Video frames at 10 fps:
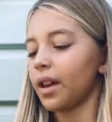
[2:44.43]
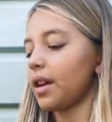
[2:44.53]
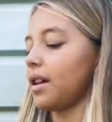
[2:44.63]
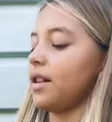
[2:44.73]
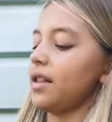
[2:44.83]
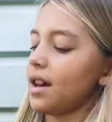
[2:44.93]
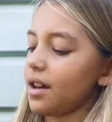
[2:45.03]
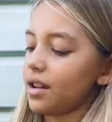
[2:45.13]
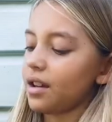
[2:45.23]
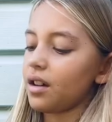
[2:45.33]
and
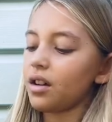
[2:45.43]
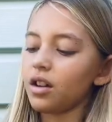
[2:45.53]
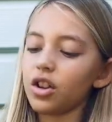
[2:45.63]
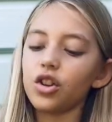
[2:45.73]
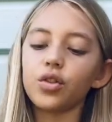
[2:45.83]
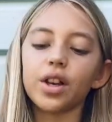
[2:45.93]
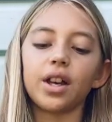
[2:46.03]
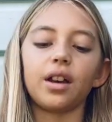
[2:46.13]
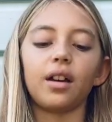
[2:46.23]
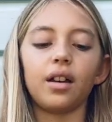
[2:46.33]
then you
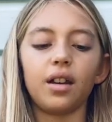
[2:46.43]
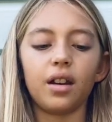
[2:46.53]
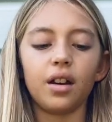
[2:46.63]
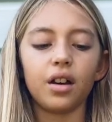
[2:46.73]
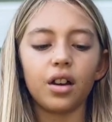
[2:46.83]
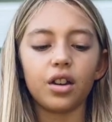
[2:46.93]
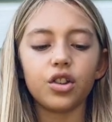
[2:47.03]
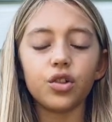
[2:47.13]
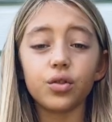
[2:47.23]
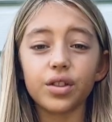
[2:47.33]
can
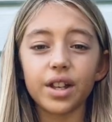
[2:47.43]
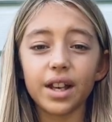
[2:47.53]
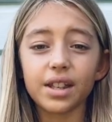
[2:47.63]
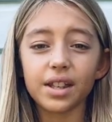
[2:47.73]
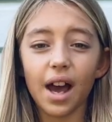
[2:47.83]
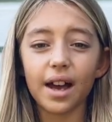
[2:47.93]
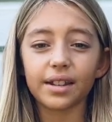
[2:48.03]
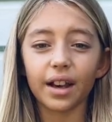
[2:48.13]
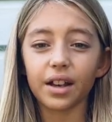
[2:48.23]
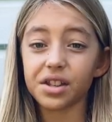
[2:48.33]
use this as
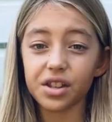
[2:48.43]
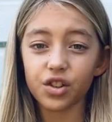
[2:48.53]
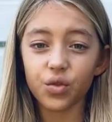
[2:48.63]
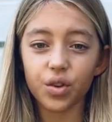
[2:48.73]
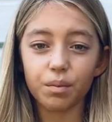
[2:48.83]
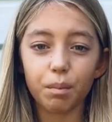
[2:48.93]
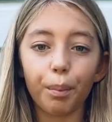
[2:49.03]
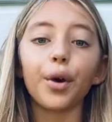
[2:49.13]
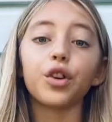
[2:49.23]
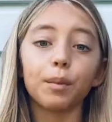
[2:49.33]
like you can
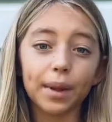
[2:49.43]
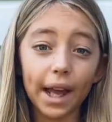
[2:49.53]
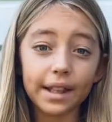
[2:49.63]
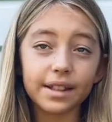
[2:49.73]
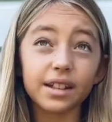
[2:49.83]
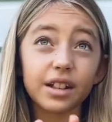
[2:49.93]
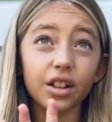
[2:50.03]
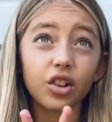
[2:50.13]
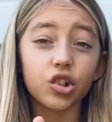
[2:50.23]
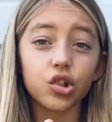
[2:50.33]
put your blends in
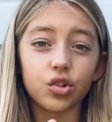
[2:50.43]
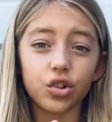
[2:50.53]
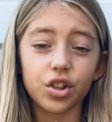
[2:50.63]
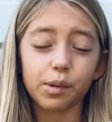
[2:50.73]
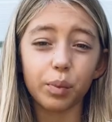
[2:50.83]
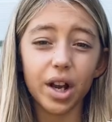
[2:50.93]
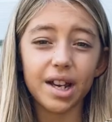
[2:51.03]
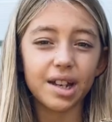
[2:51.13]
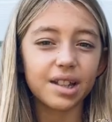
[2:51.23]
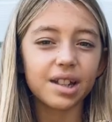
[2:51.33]
here, do the
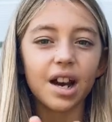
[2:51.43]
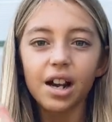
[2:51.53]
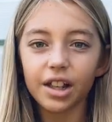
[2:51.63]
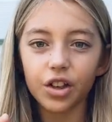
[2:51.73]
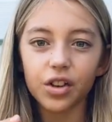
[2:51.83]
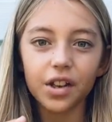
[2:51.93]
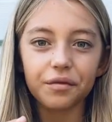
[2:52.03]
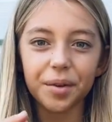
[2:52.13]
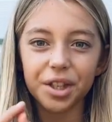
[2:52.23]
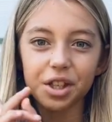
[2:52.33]
sprays, like you can even
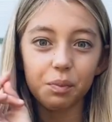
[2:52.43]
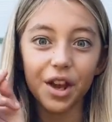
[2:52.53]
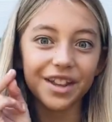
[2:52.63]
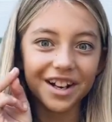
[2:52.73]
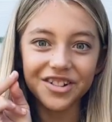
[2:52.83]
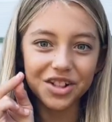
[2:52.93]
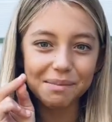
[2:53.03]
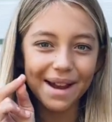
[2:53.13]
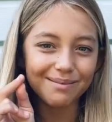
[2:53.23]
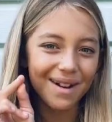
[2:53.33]
put the spray that I just
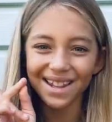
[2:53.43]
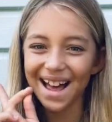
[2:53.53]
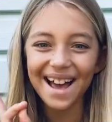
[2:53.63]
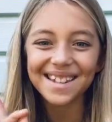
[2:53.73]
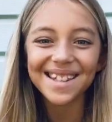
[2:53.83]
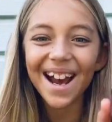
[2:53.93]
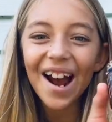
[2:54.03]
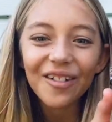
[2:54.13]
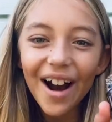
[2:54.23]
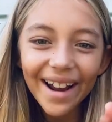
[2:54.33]
made in my last
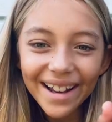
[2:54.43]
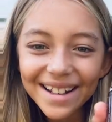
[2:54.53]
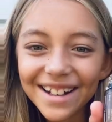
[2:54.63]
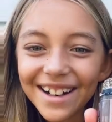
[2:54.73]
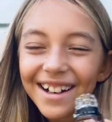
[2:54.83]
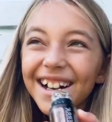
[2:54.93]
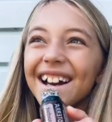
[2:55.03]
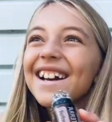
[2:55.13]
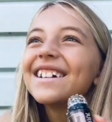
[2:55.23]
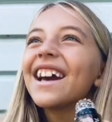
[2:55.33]
DIY in here,
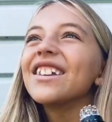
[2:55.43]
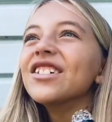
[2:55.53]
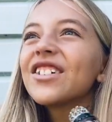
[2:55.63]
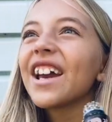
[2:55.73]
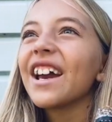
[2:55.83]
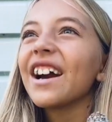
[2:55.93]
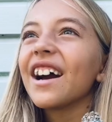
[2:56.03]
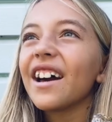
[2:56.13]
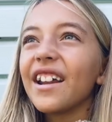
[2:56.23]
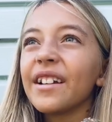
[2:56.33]
and you
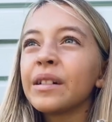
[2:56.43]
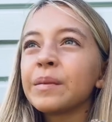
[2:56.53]
can,